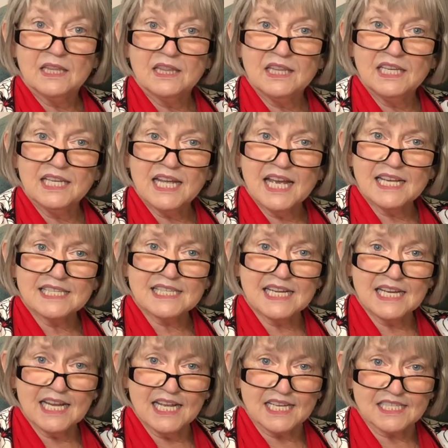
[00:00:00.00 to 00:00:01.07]
The
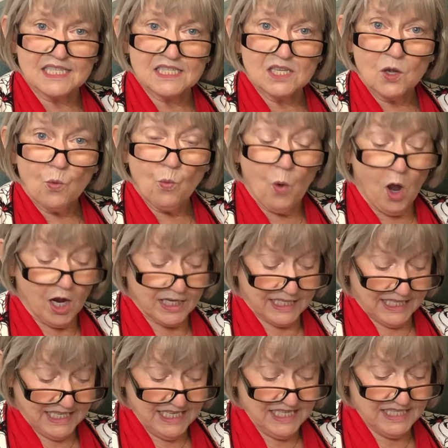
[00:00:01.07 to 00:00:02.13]
SAS Walk
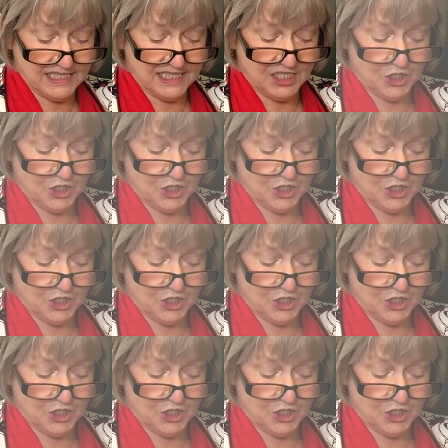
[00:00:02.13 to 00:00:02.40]
Easy